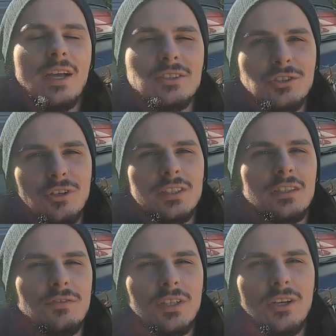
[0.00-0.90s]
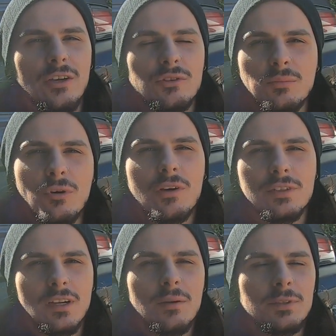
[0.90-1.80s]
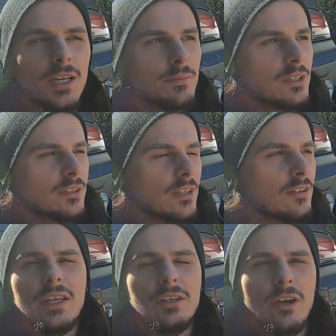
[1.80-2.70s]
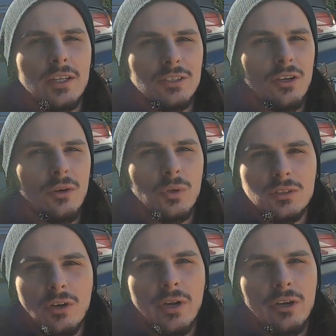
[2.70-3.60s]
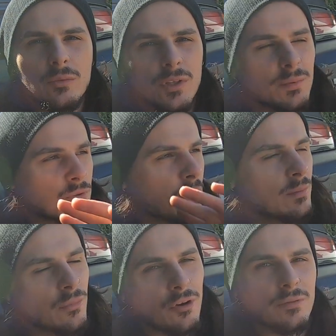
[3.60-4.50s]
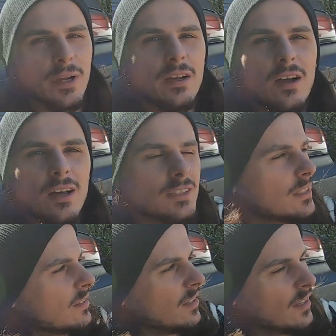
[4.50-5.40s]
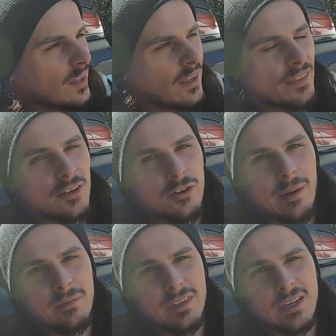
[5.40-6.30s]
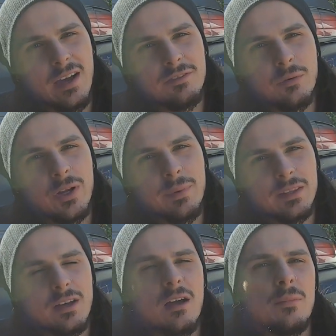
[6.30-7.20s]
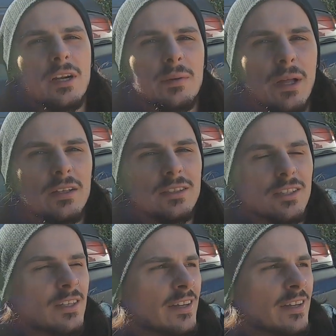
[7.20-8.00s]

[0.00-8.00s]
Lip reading: guys enjoyed this video, it was more of an update because I thought I'd let you guys know what's going on between both my cars, and the crap thing I have to wait about the harmonic balancer